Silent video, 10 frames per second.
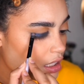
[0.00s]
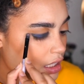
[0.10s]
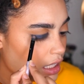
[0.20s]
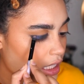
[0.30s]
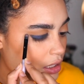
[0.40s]

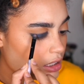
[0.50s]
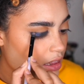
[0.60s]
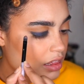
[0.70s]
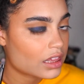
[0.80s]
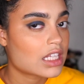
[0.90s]
like
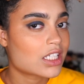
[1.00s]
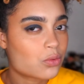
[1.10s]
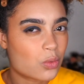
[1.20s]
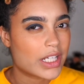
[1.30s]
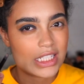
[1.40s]
thick
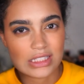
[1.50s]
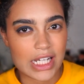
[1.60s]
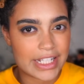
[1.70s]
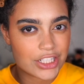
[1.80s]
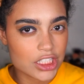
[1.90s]
wing
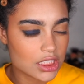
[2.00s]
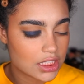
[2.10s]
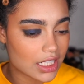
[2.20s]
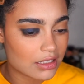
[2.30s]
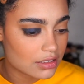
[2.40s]
liner
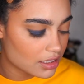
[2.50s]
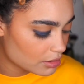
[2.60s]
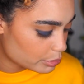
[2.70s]
kind of look,